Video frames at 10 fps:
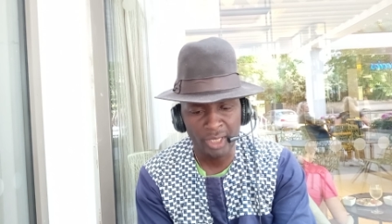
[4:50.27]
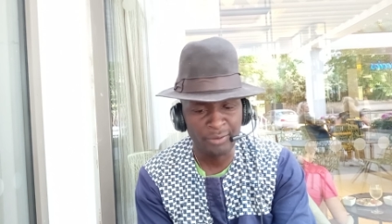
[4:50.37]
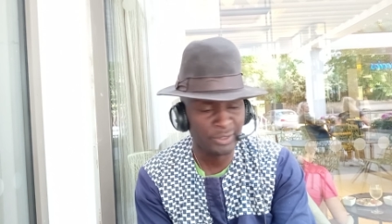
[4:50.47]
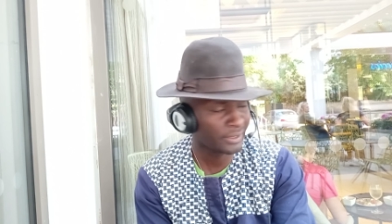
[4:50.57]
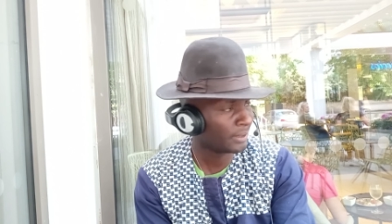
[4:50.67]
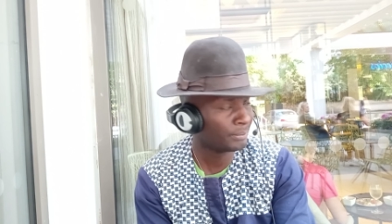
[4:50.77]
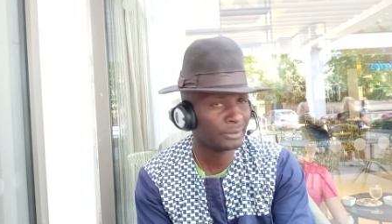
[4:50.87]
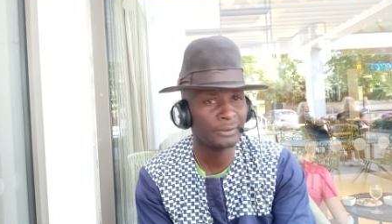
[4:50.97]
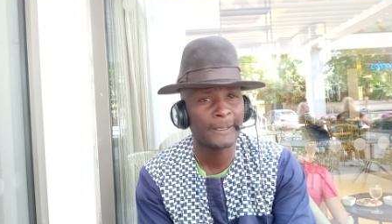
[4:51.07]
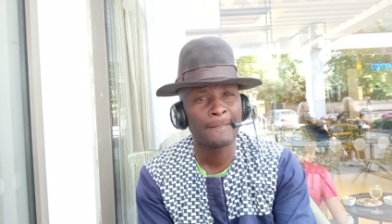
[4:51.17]
For
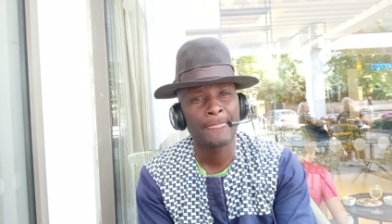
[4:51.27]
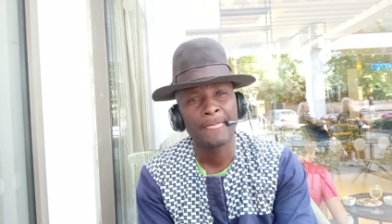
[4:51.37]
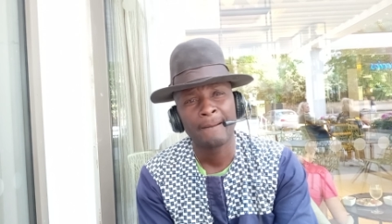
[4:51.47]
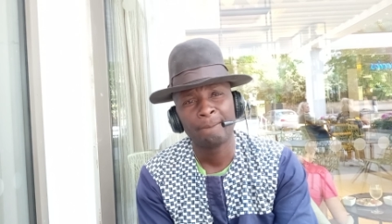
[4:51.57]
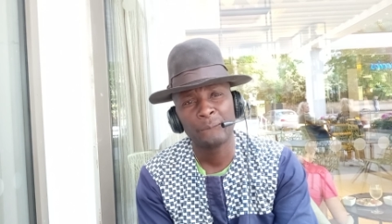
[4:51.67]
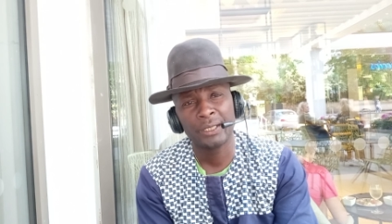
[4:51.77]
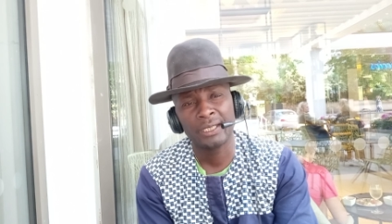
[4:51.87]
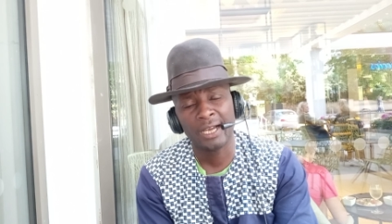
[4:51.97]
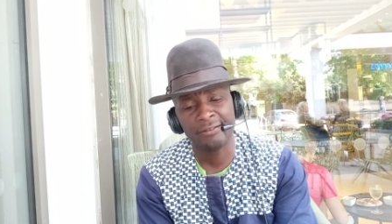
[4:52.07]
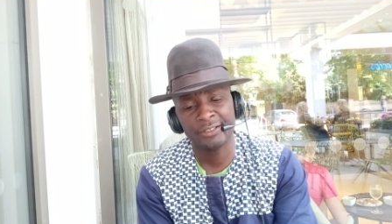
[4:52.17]
example,
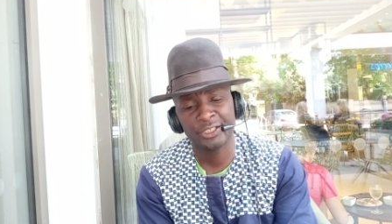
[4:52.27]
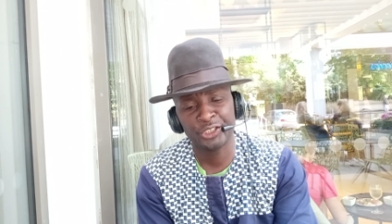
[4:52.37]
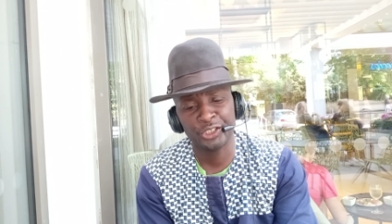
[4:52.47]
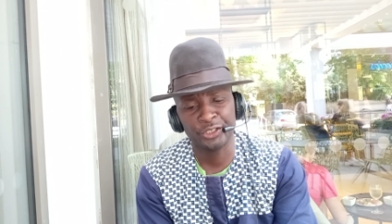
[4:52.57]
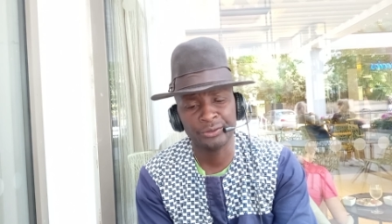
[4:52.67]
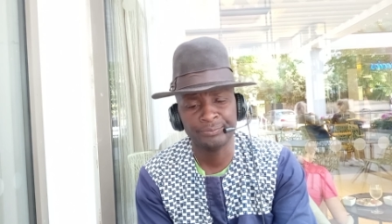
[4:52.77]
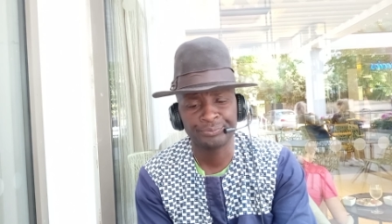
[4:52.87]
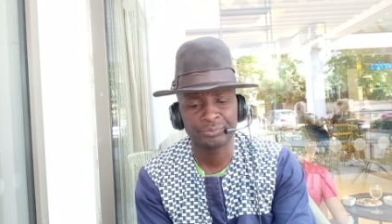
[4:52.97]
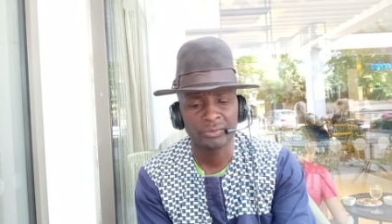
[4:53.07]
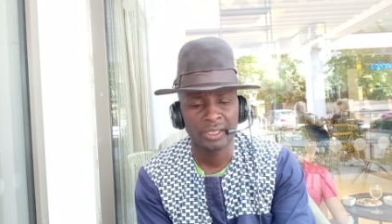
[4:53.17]
the African Union,
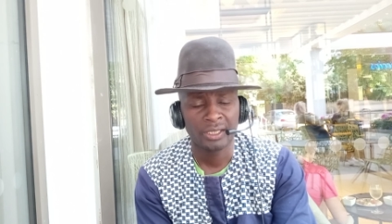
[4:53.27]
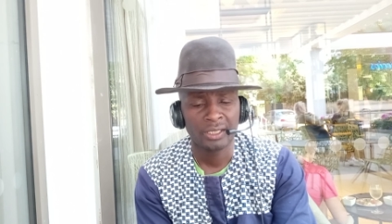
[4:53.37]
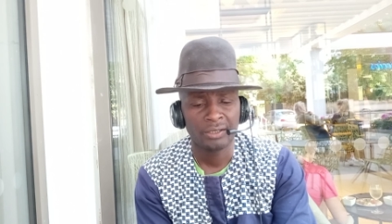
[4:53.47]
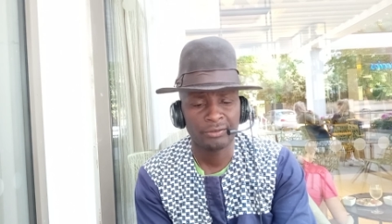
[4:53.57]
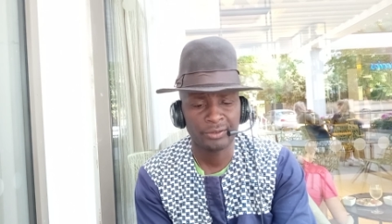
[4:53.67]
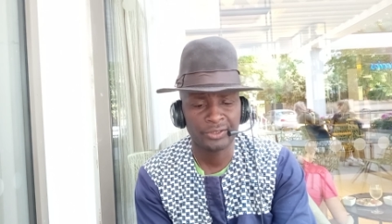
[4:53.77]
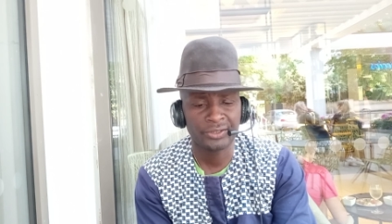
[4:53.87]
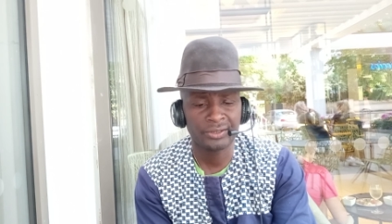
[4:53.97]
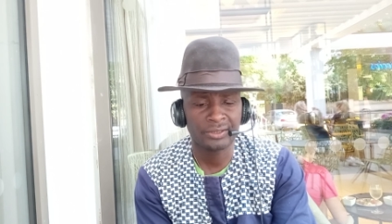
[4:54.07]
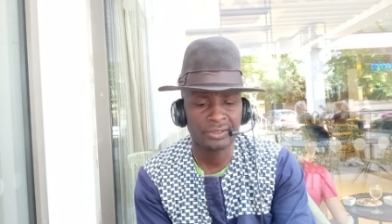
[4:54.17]
for
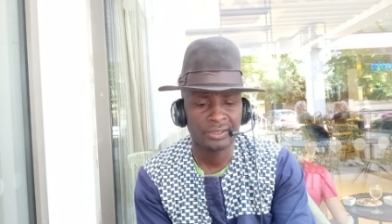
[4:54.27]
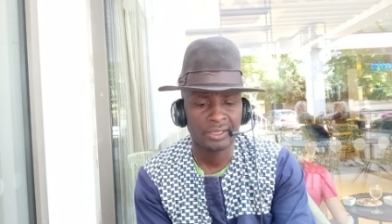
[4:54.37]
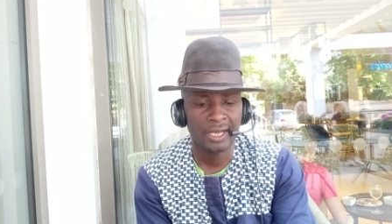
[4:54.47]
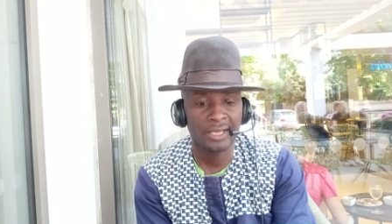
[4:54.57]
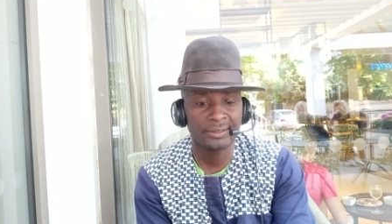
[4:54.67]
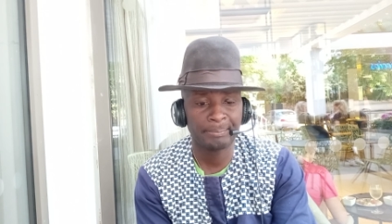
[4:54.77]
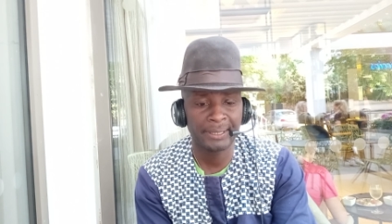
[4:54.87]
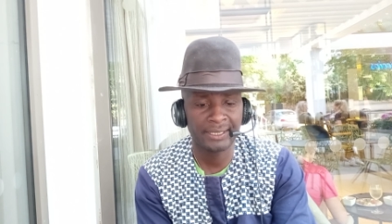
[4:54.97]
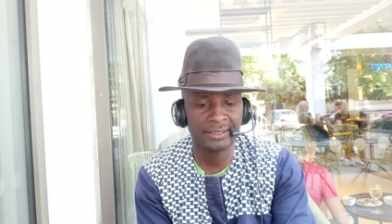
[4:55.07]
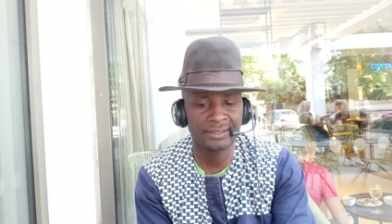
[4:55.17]
instance, has a
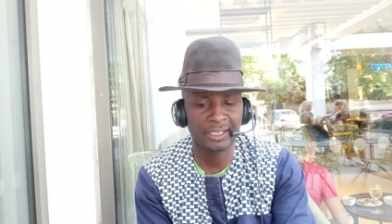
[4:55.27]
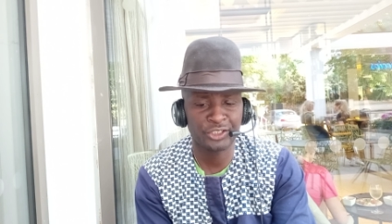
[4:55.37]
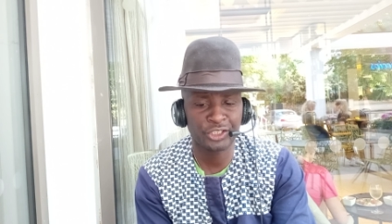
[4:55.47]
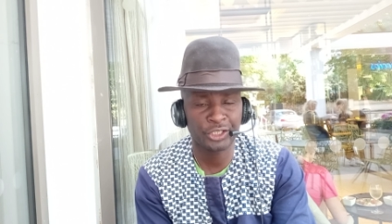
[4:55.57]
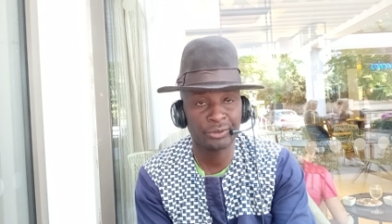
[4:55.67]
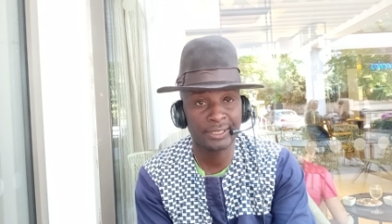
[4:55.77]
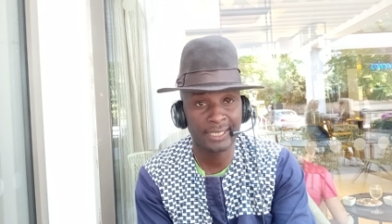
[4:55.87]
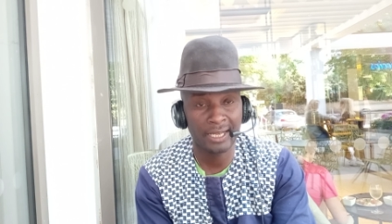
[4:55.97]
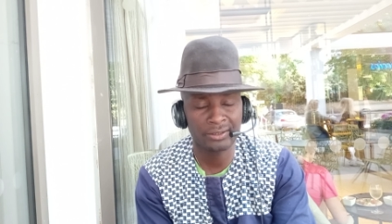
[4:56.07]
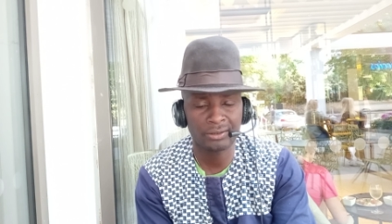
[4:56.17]
Peace and Security
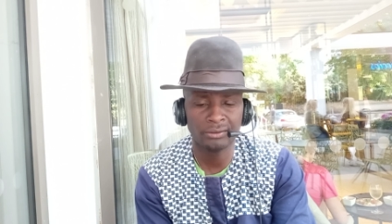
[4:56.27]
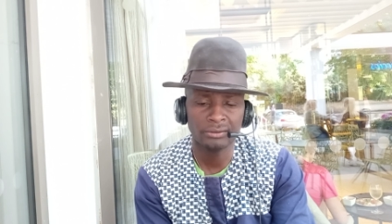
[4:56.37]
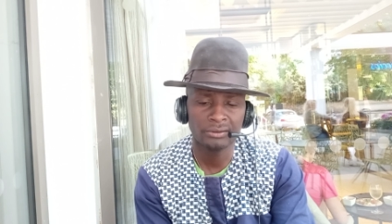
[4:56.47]
Council